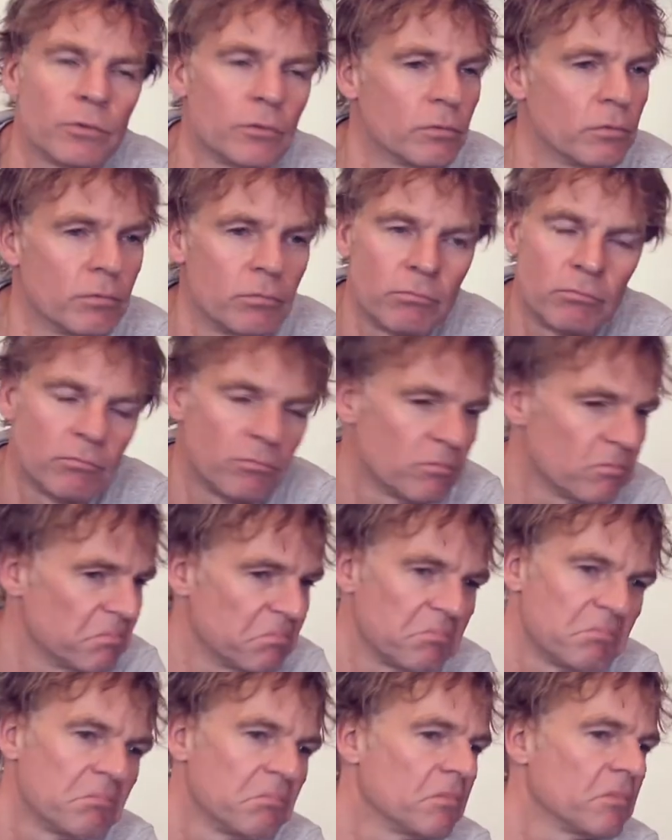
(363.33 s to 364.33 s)
to
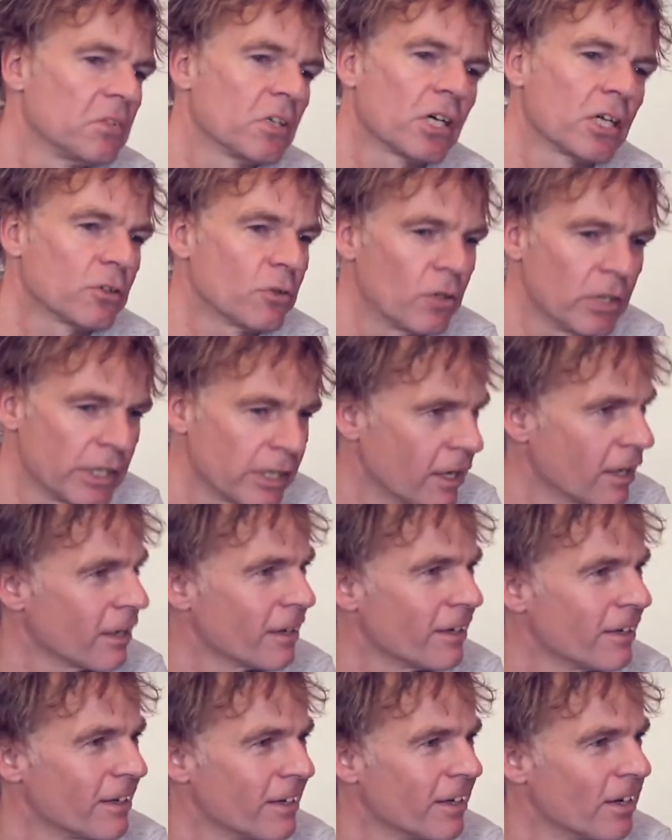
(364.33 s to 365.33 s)
the Cattolica,
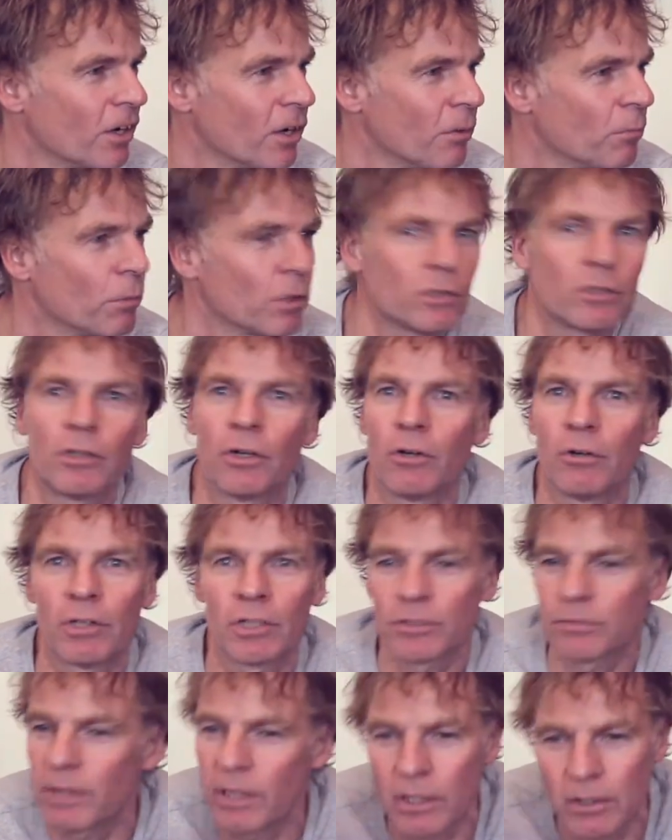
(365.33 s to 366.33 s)
but go
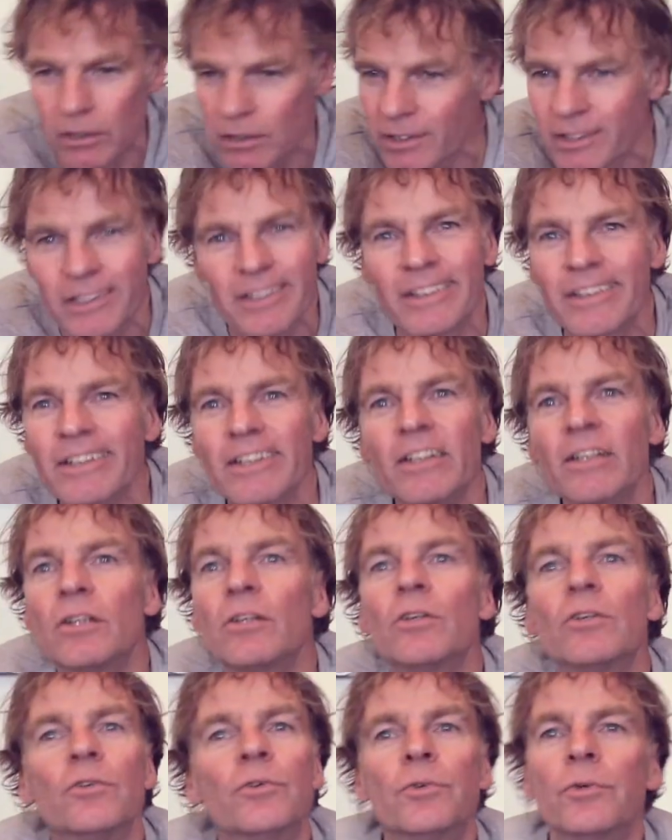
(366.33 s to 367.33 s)
as well
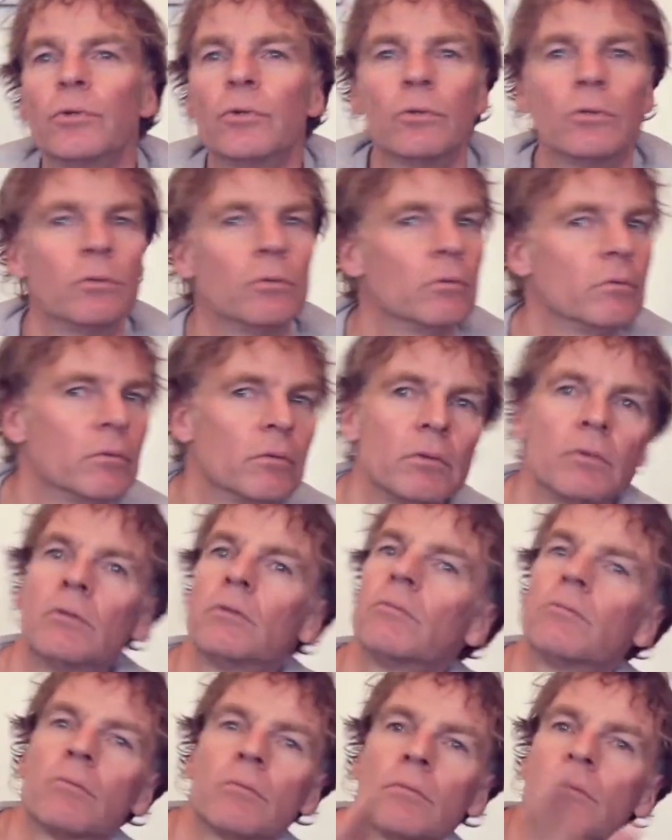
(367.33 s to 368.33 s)
to
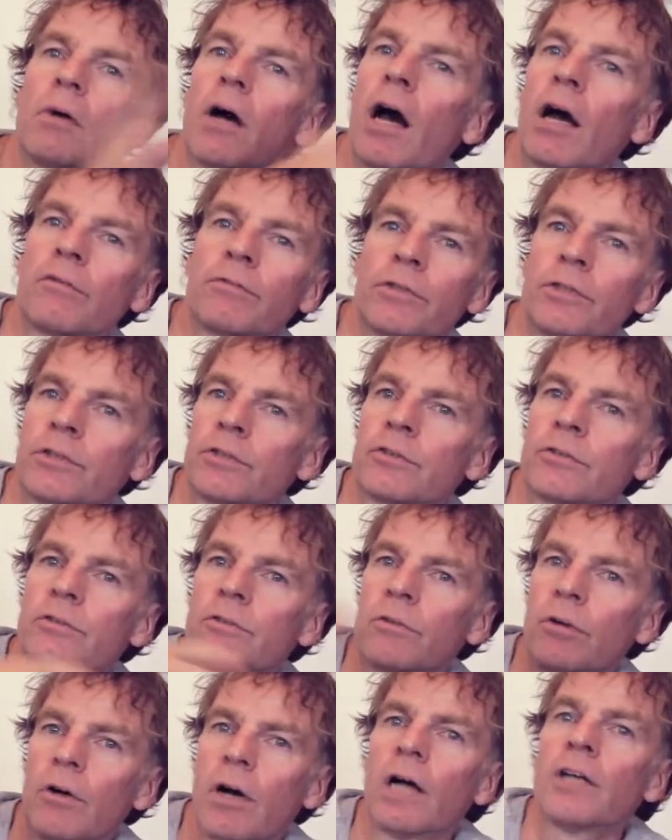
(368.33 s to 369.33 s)
Harvard,
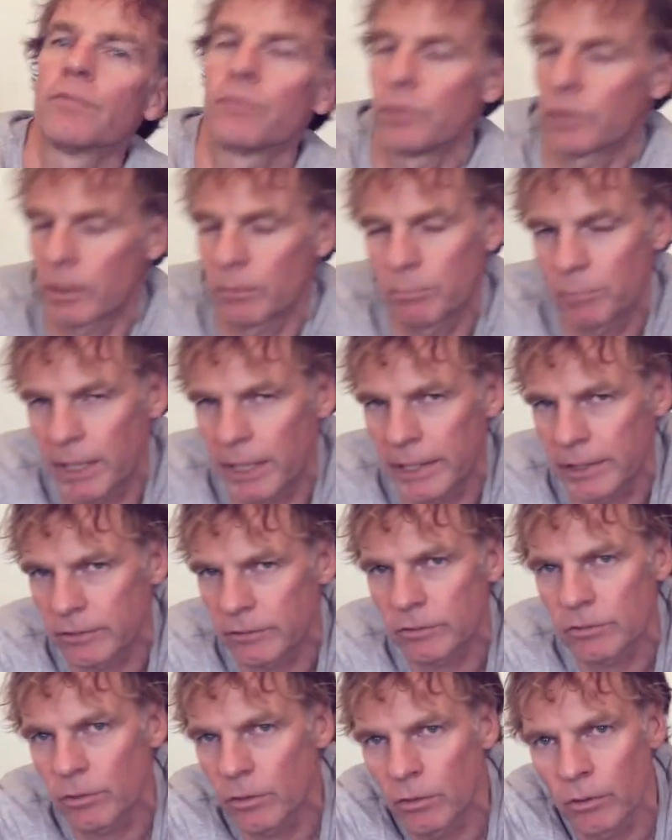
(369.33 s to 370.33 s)
if you can pay
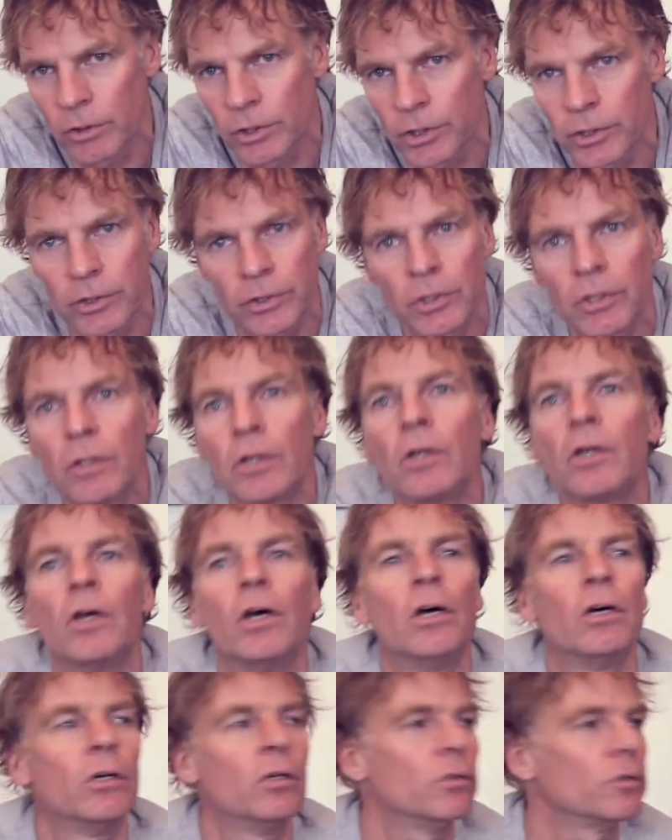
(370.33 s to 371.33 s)
it, or
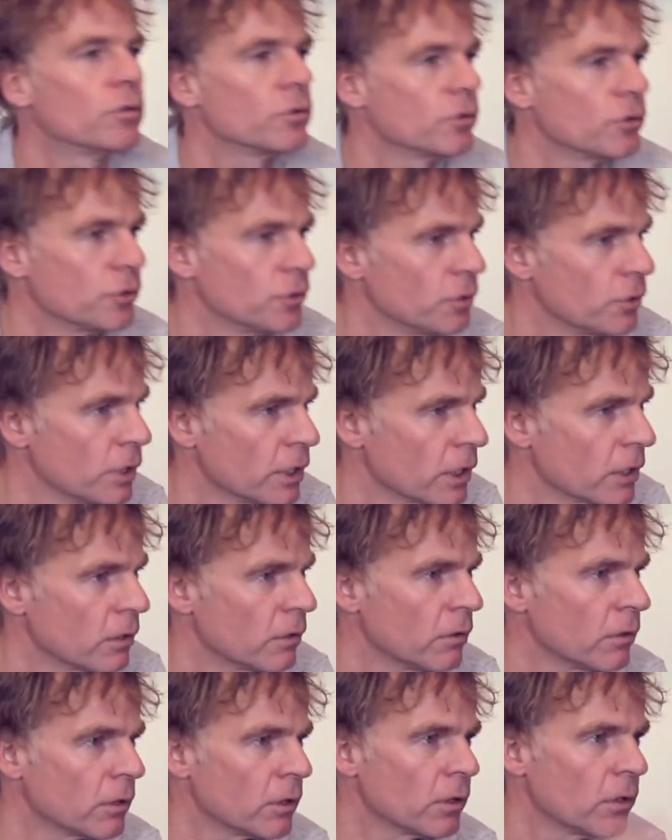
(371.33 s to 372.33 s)
to Zurich,
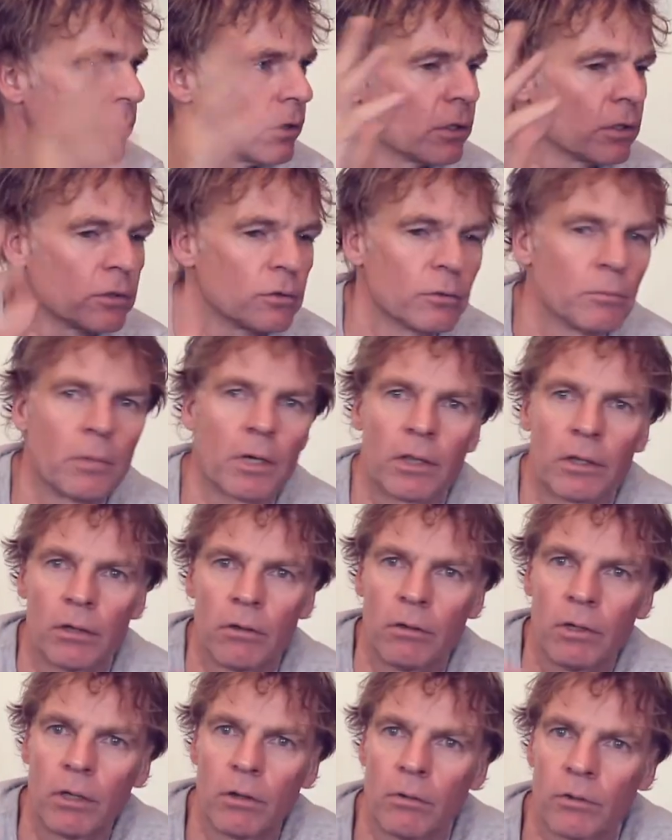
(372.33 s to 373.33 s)
or to
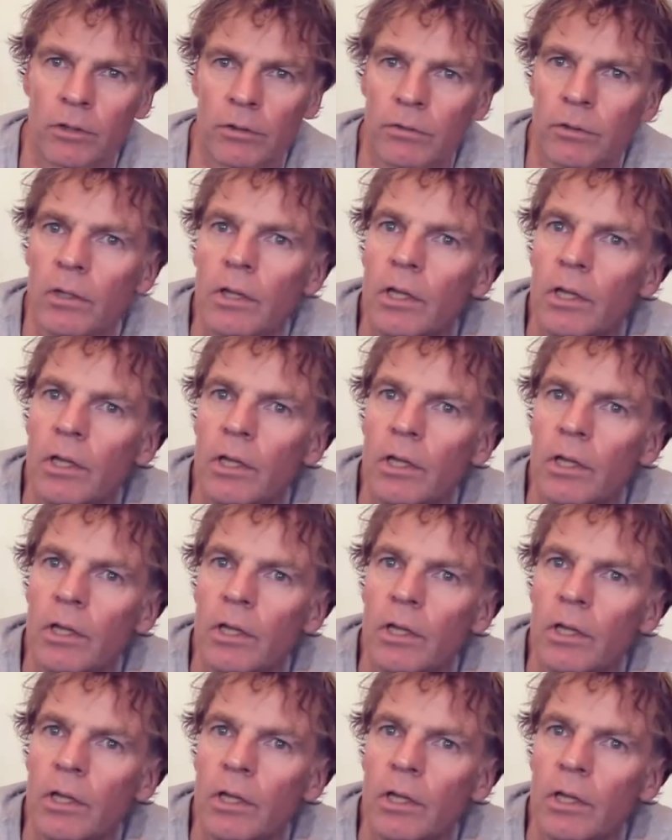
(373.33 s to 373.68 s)
Barcelona, or